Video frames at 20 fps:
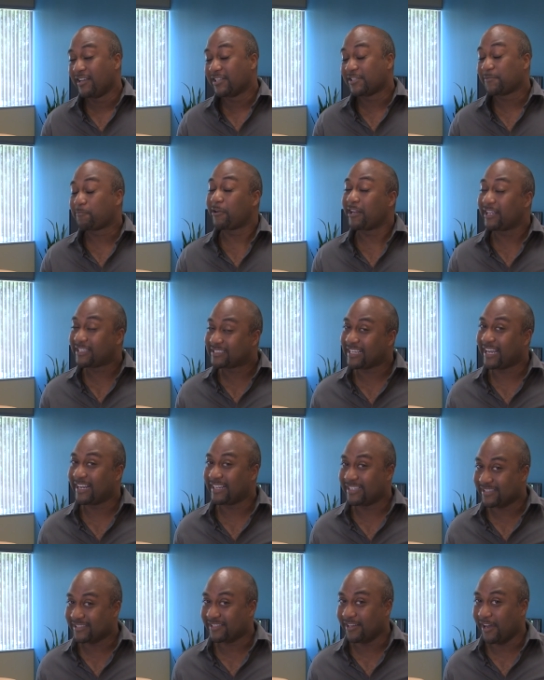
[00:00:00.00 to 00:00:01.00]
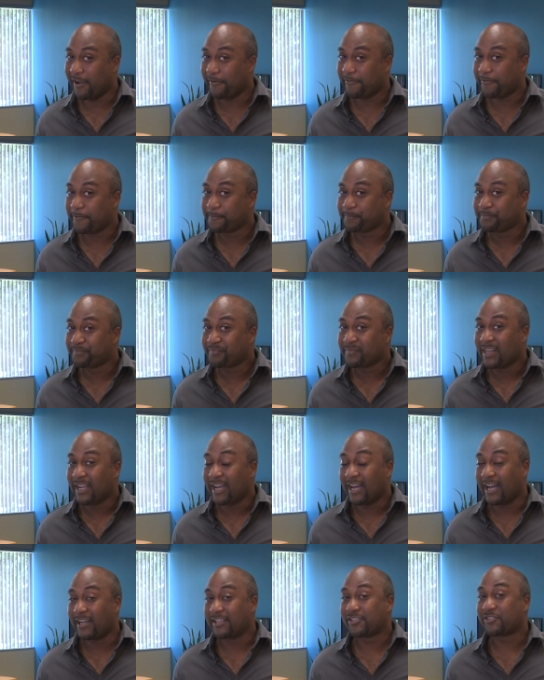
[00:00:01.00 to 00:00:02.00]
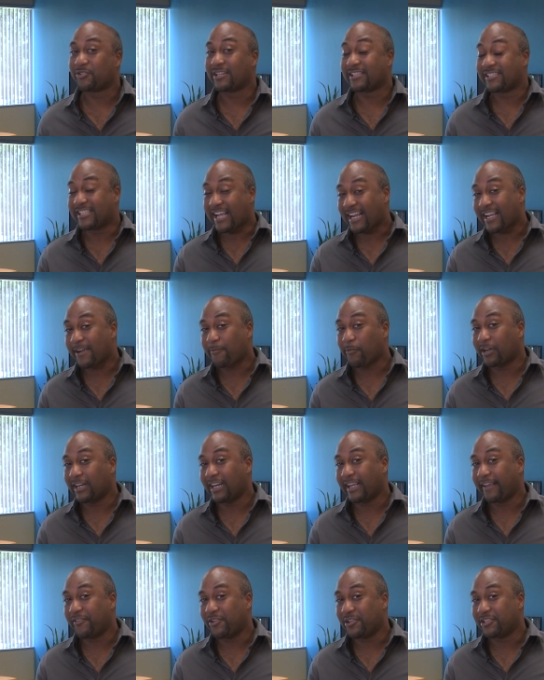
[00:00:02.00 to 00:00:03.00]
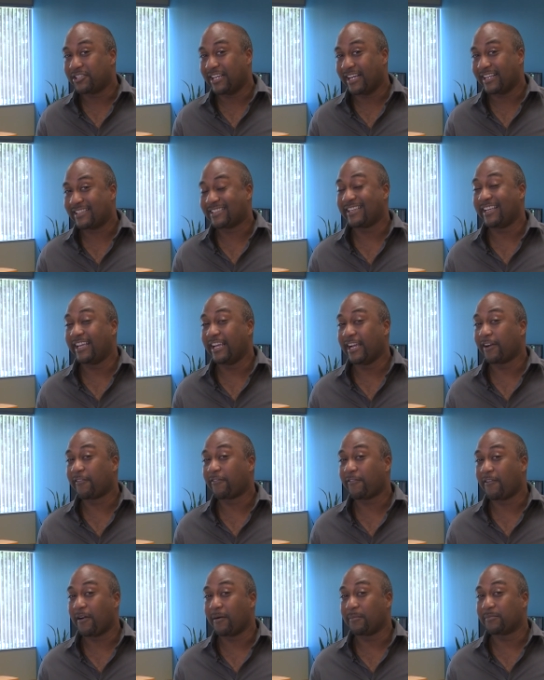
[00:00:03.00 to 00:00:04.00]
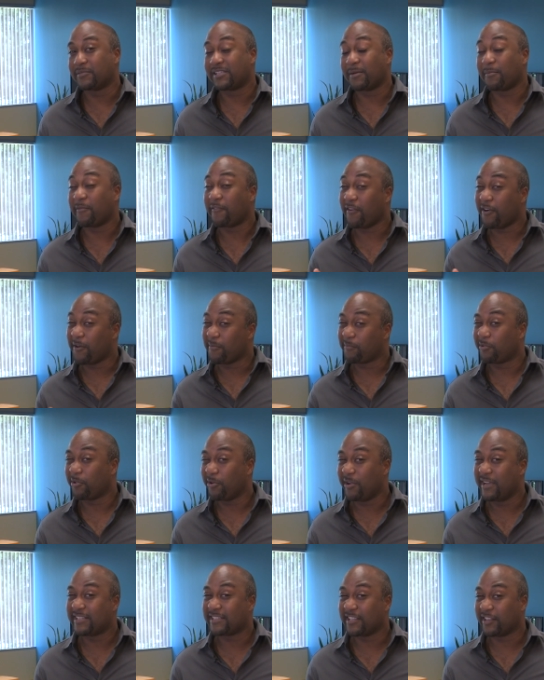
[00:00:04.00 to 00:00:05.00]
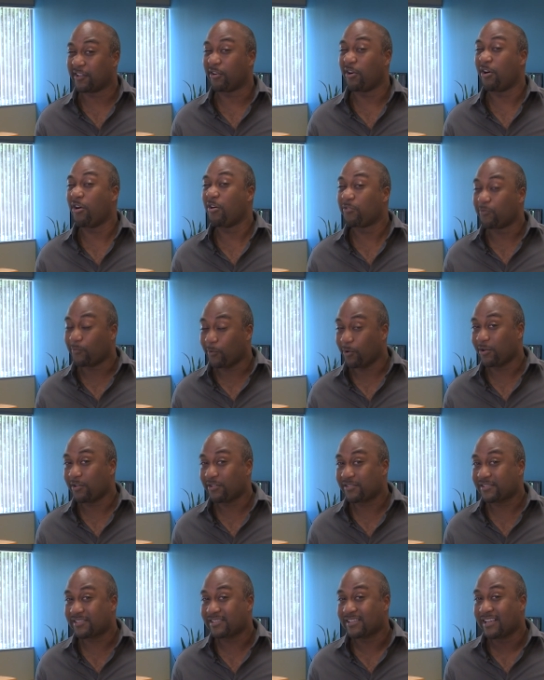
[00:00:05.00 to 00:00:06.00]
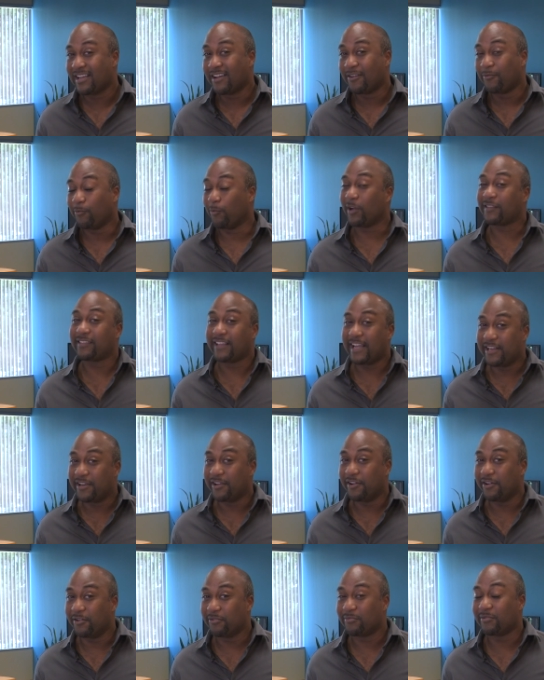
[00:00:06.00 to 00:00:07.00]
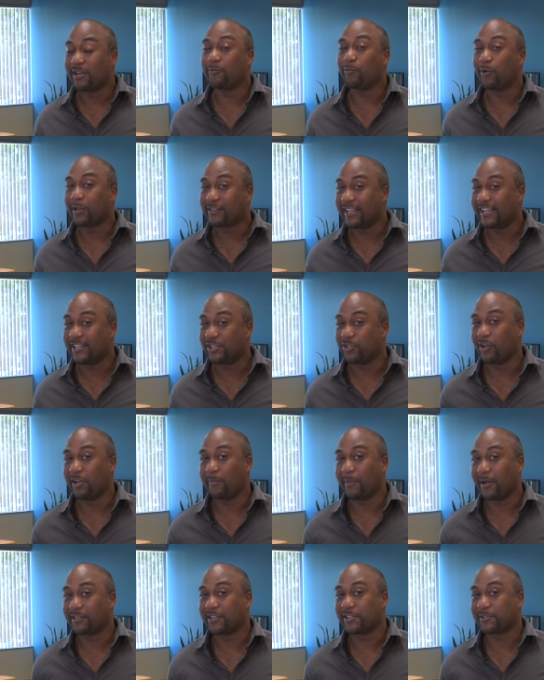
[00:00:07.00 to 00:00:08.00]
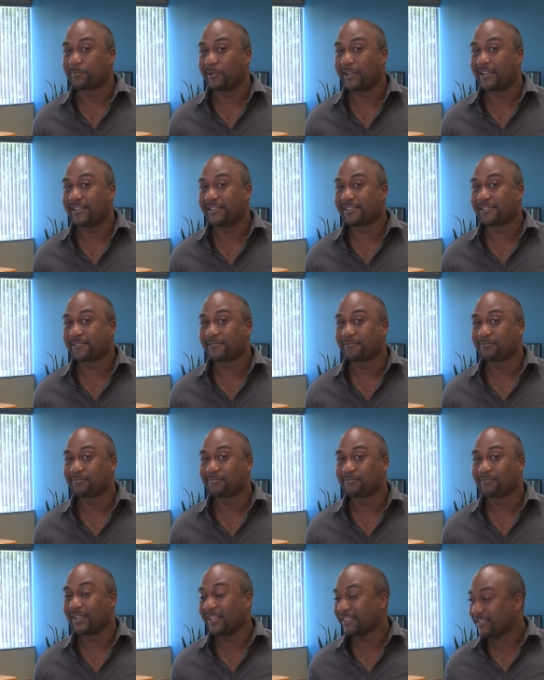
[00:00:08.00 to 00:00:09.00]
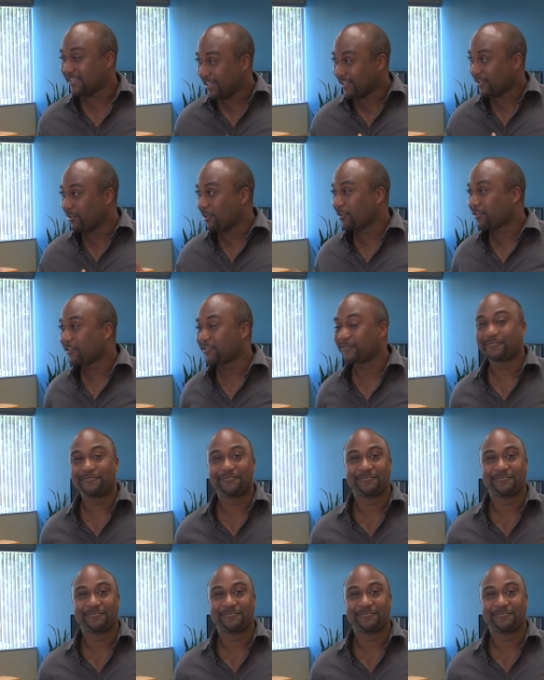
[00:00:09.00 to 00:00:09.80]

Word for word: It's pretty exciting stuff. Uh, so in a second, we're gonna give you a chance to hear from some of our employees in their own words, what they do and what they enjoy about this place. Let's take a look.